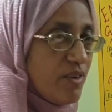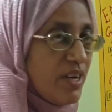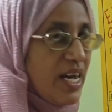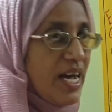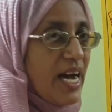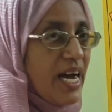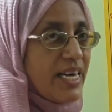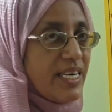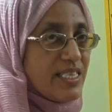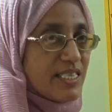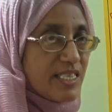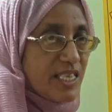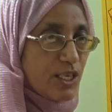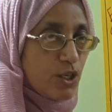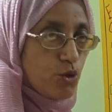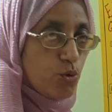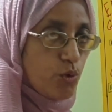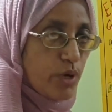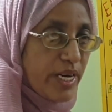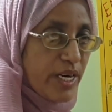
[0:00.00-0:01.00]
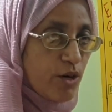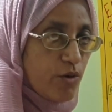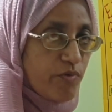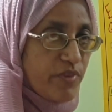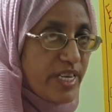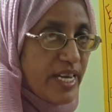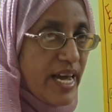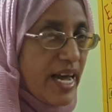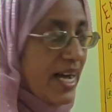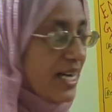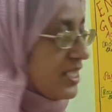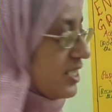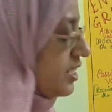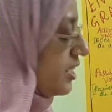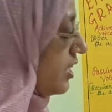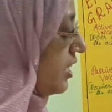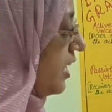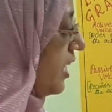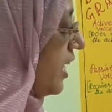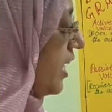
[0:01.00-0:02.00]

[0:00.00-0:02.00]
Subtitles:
and is the doer of the action.